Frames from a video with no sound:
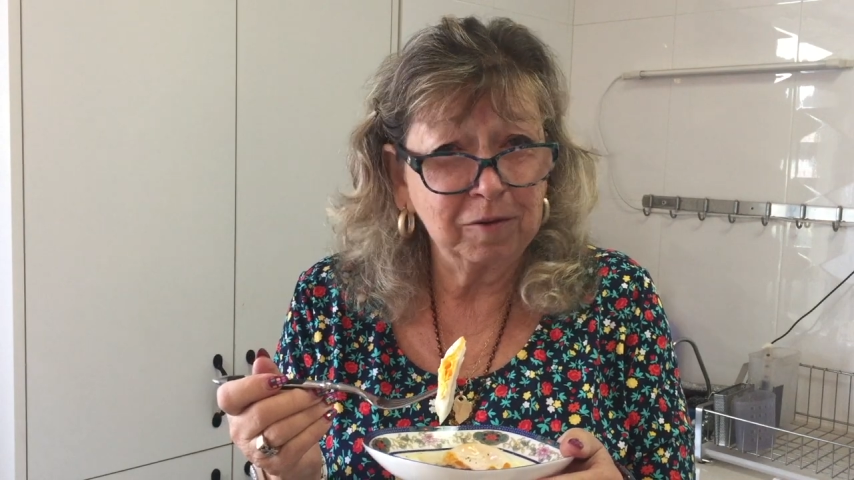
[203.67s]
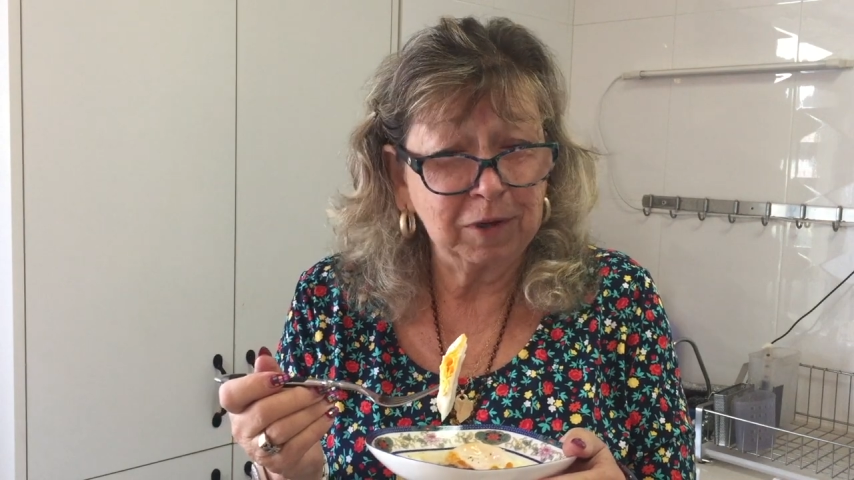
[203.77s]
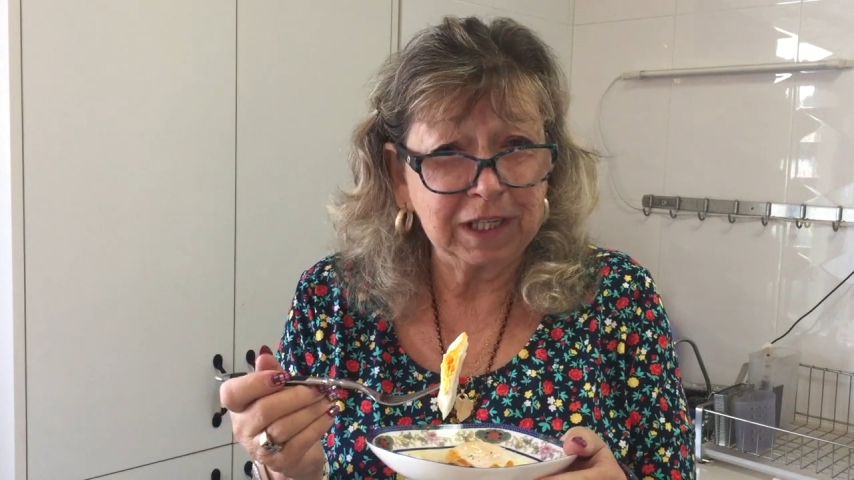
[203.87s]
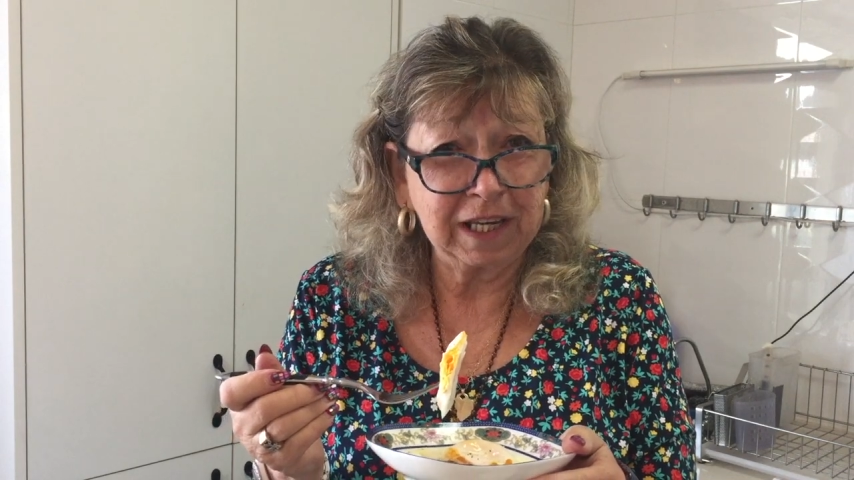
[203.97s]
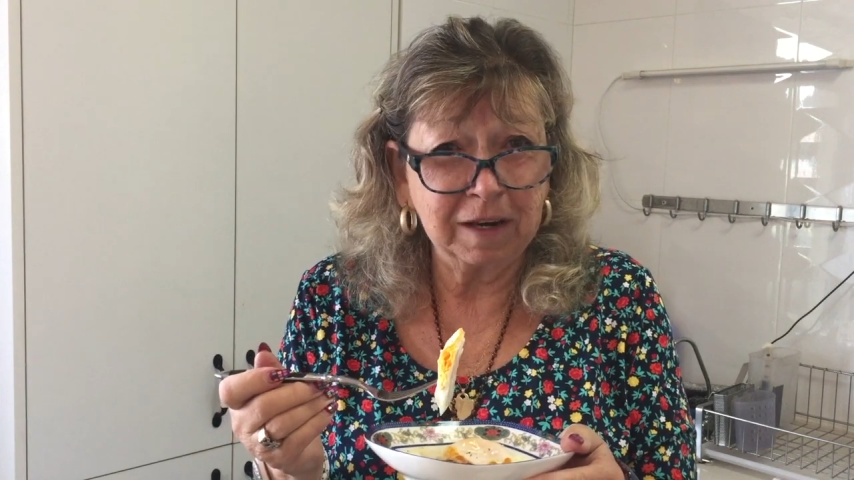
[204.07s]

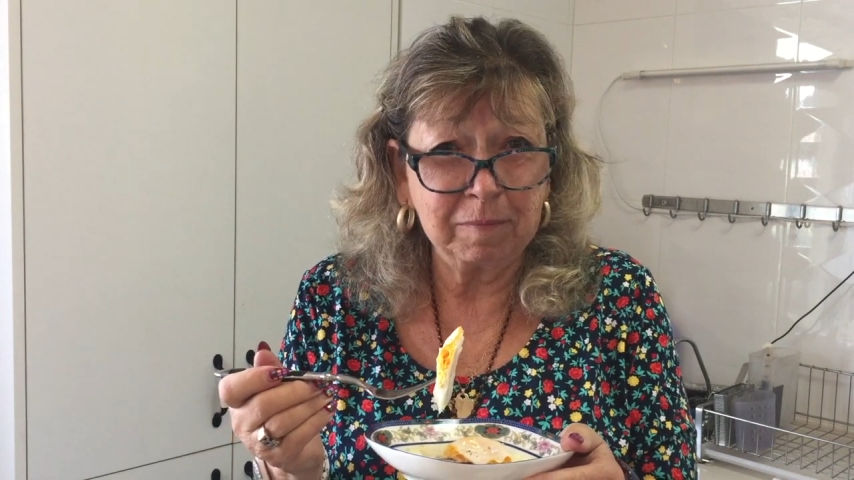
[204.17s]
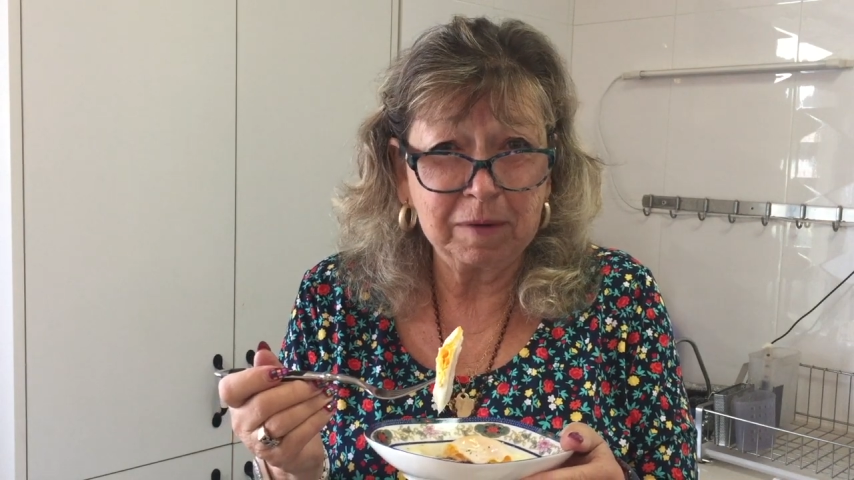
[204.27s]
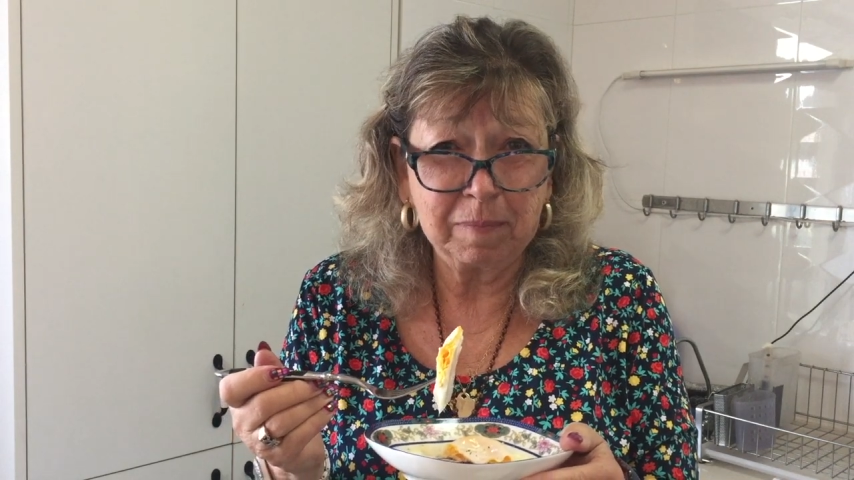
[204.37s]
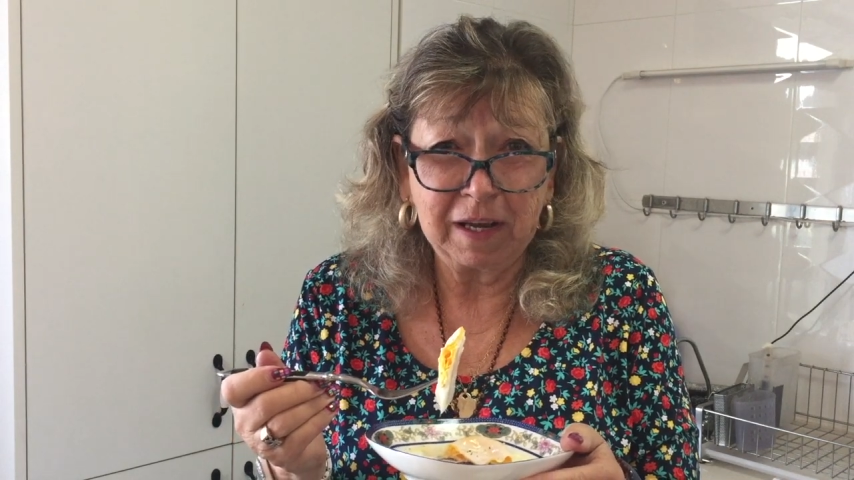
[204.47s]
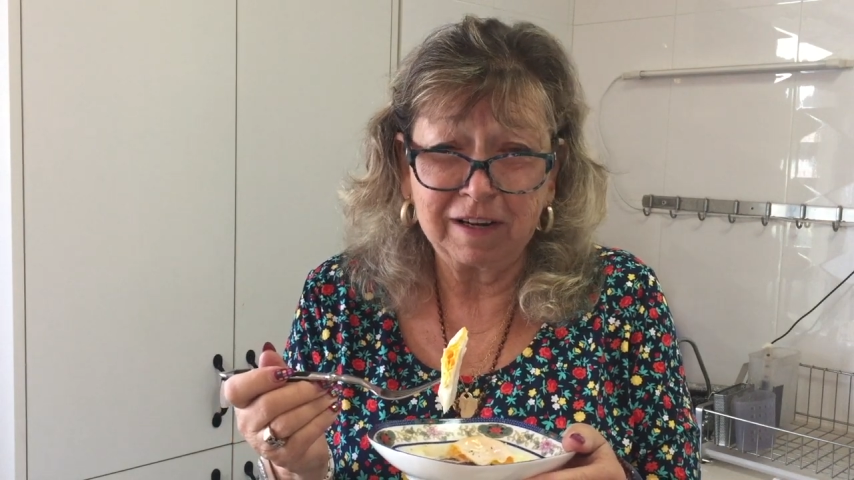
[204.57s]
What can be
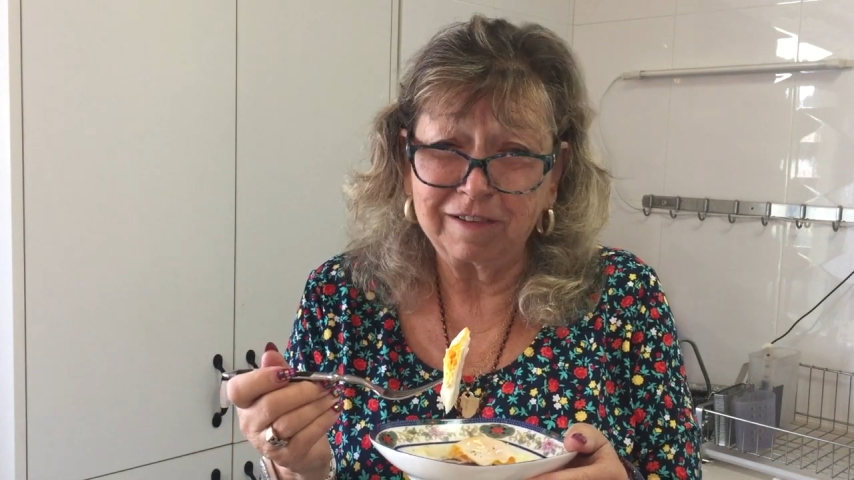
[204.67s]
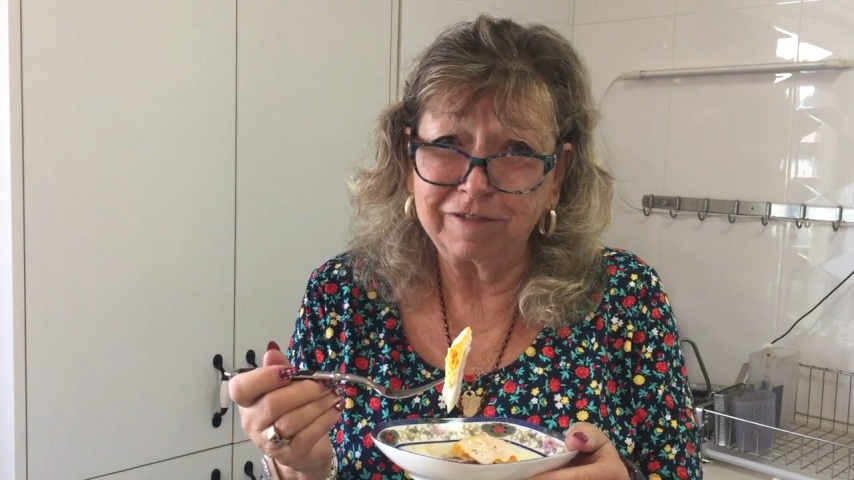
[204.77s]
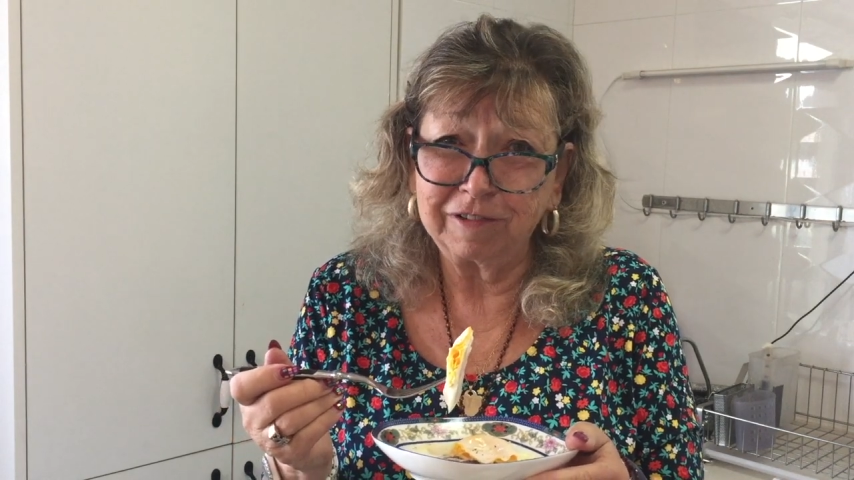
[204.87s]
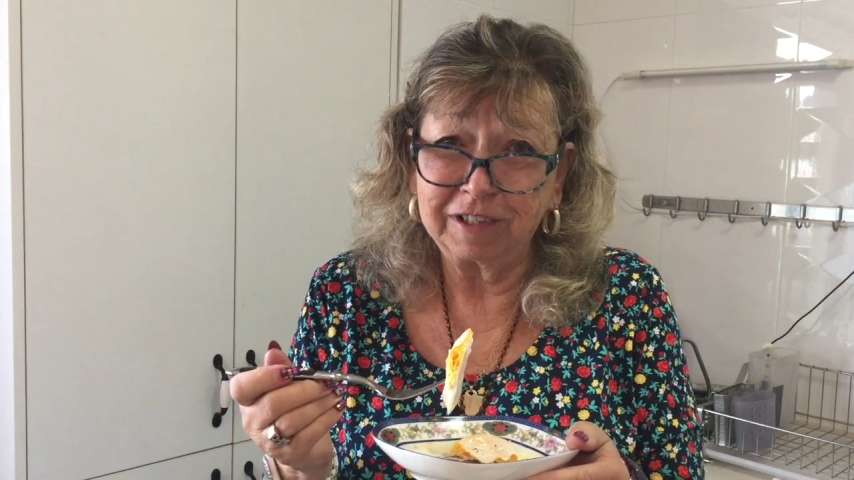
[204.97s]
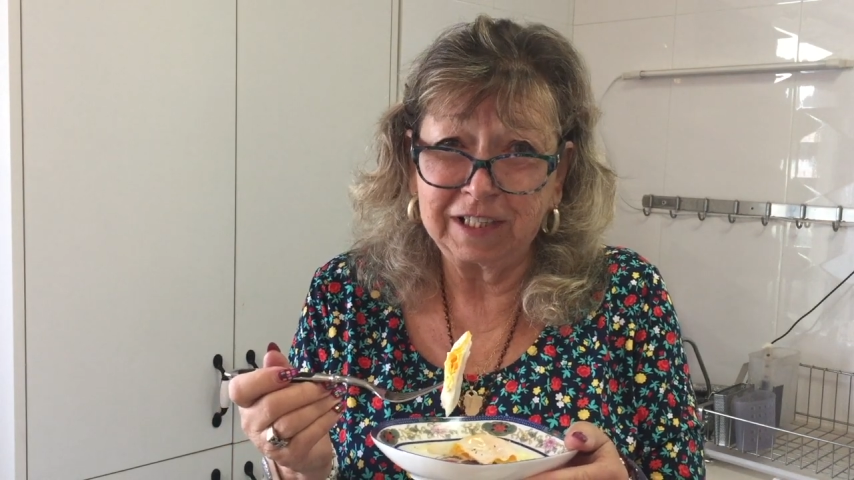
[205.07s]
better
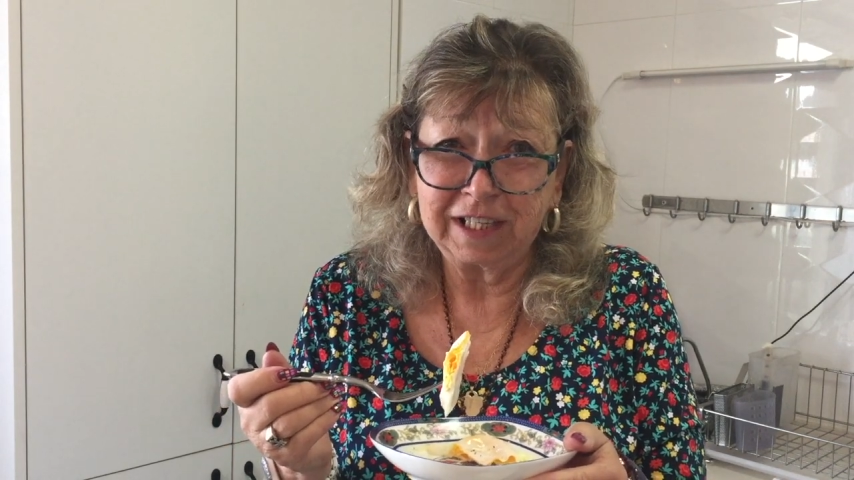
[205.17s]
for a